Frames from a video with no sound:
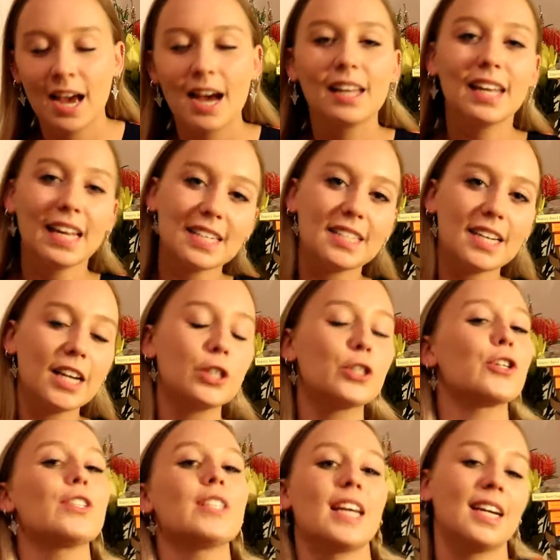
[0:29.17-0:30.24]
Let's take
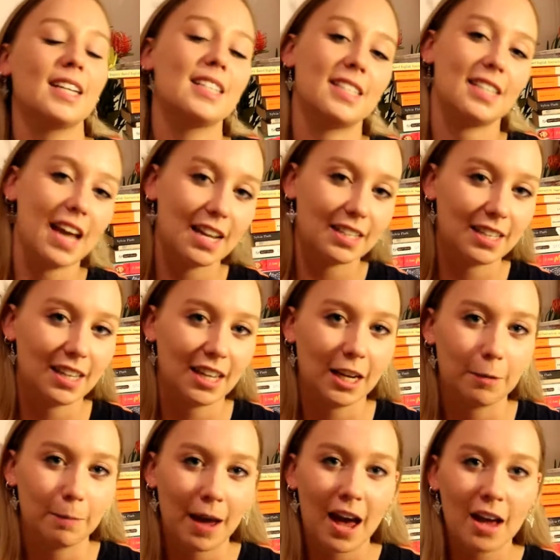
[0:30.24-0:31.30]
2 seconds now to think
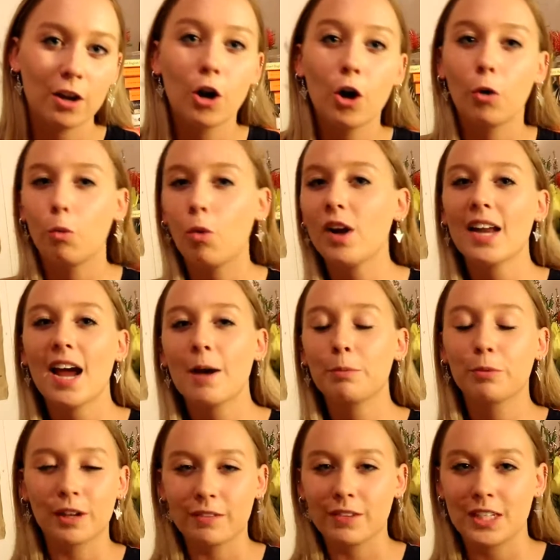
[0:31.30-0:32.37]
about what our
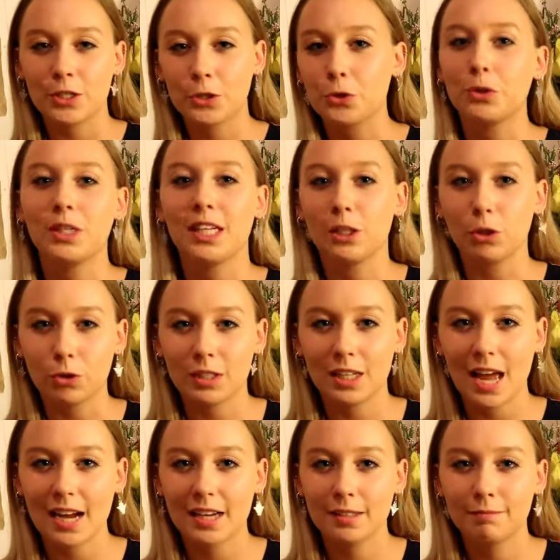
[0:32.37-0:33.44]
previous schooling looked
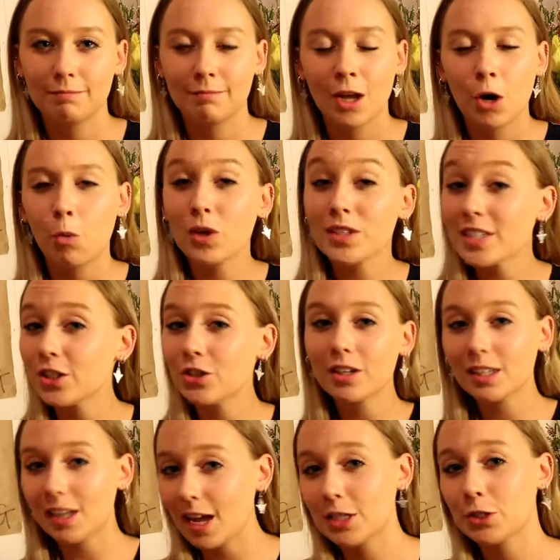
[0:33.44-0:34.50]
like. What did your
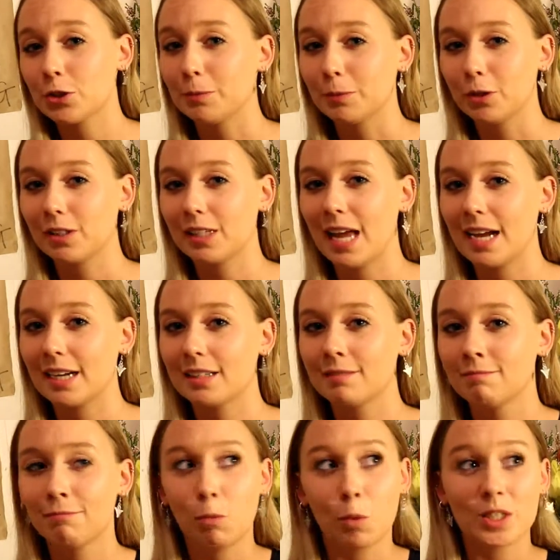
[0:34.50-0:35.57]
classroom look like?
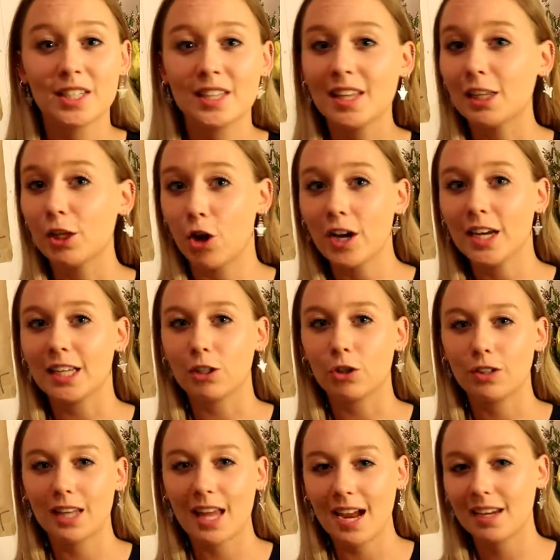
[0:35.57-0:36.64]
What did the learning
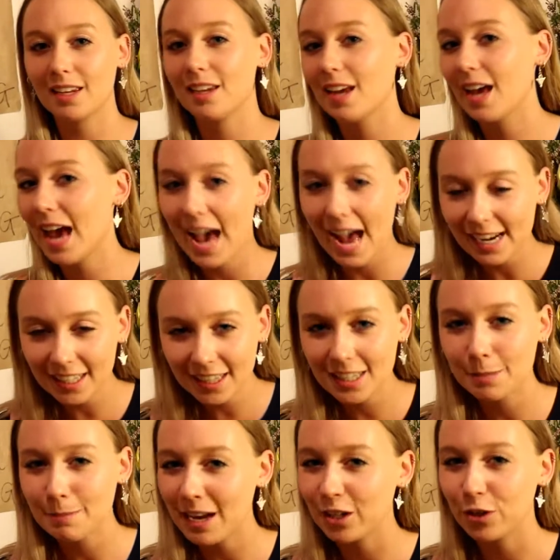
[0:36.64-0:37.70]
look like? How did this
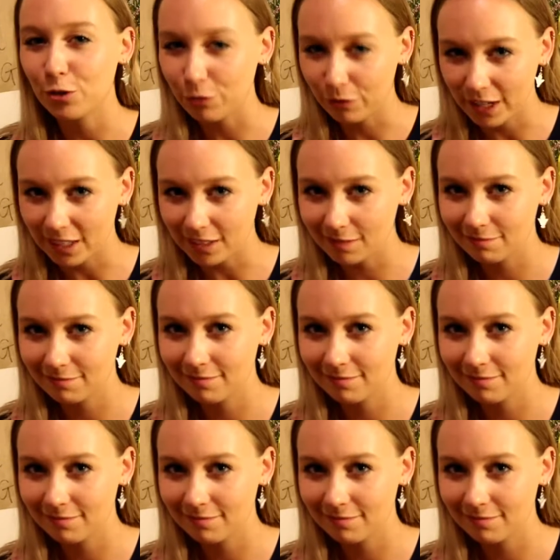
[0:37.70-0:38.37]
make you feel?